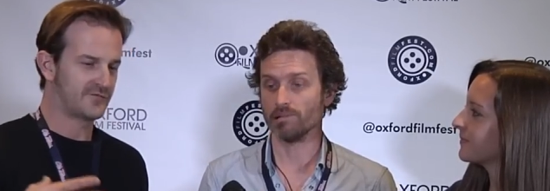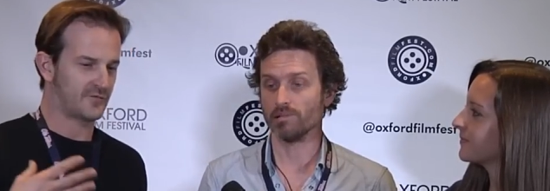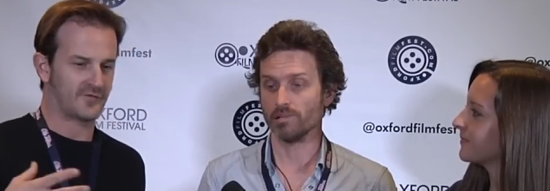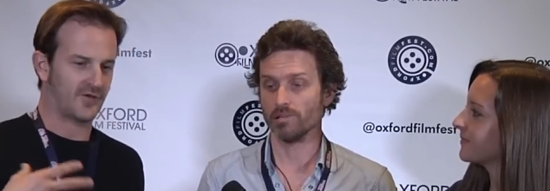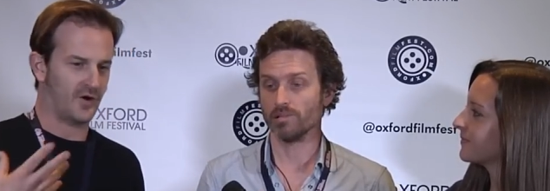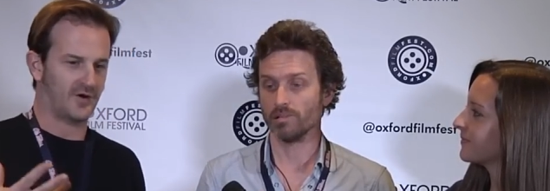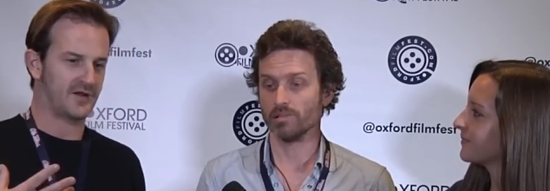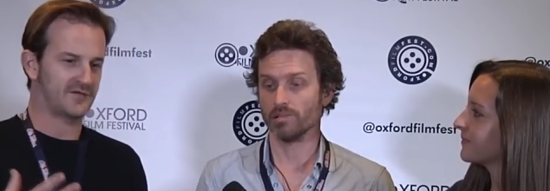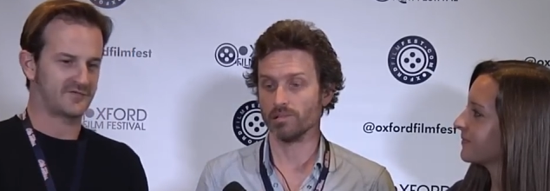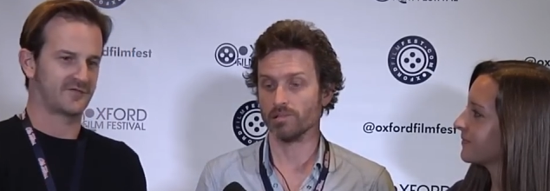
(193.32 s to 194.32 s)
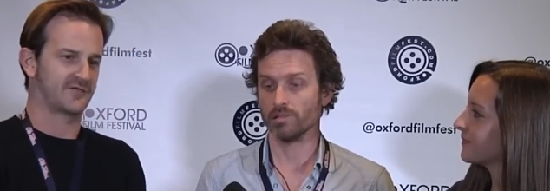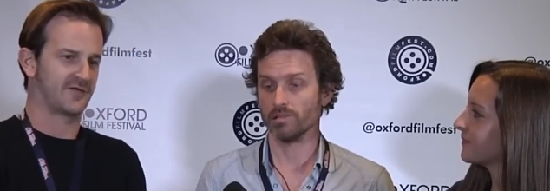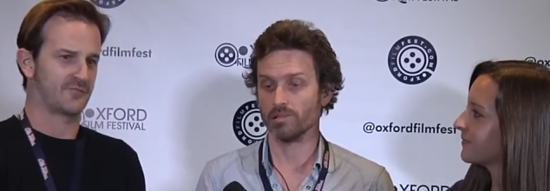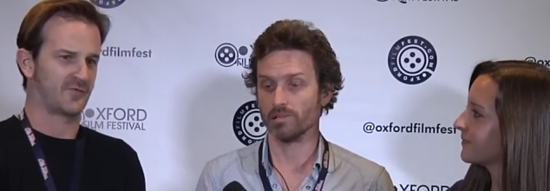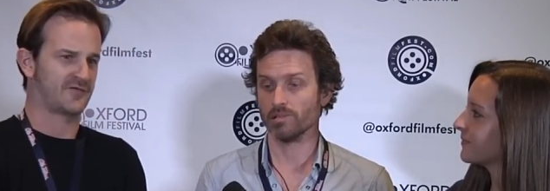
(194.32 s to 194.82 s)
Speaker 1: certainly the audience has a
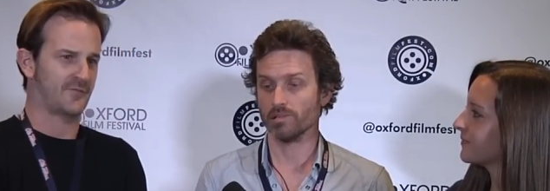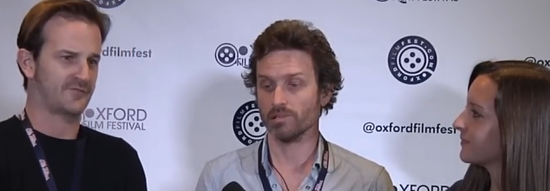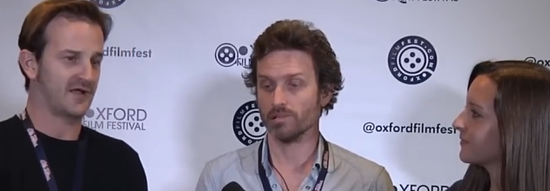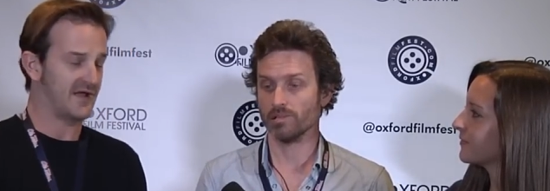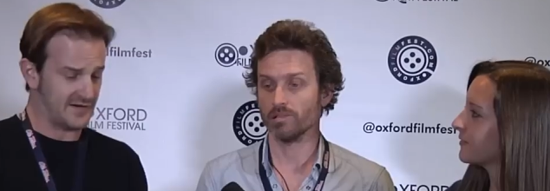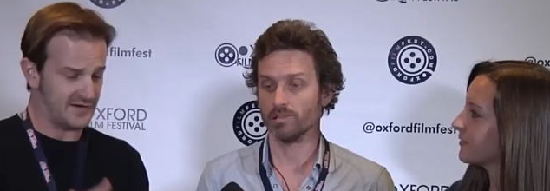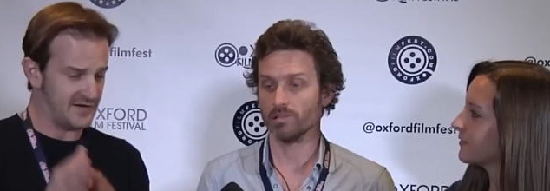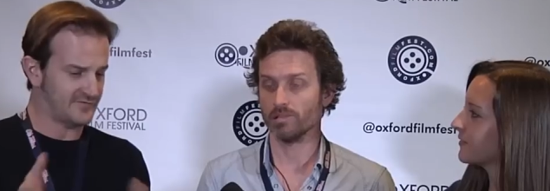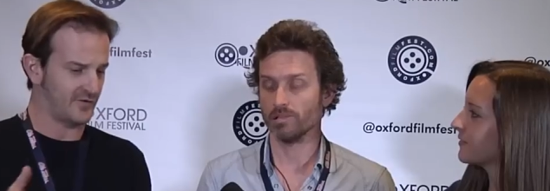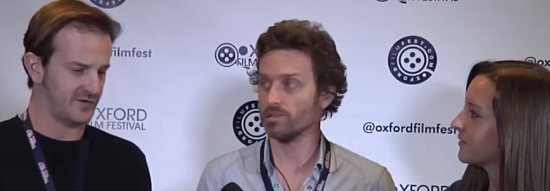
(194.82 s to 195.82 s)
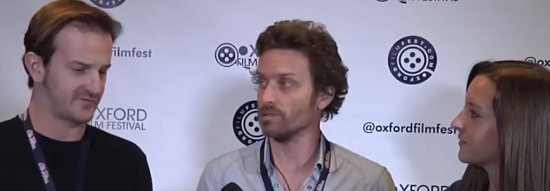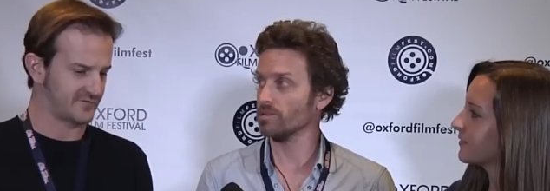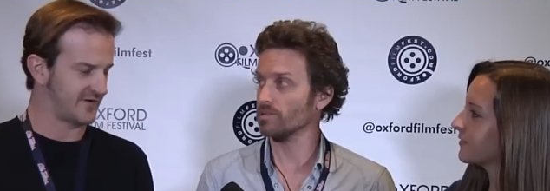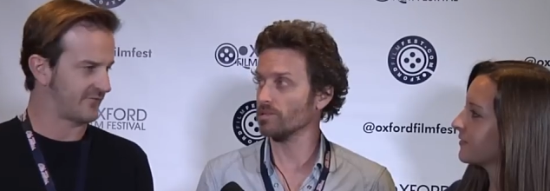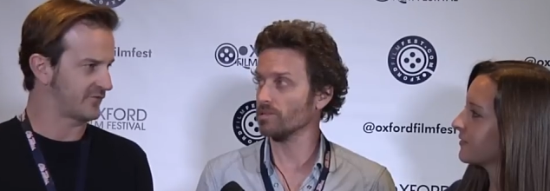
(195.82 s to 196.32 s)
different perception, and it, each audience
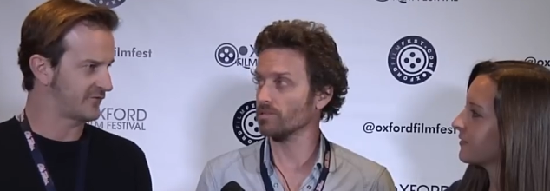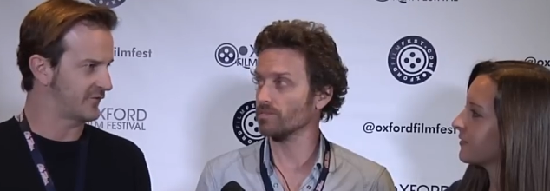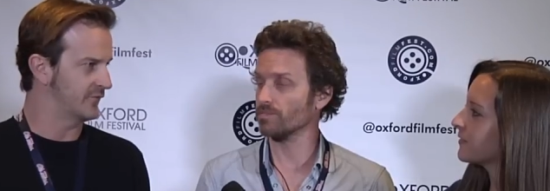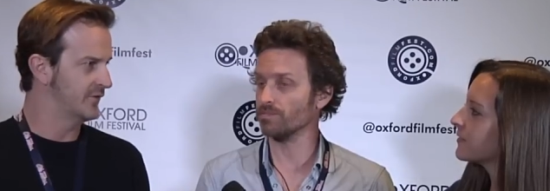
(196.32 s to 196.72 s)
is different too.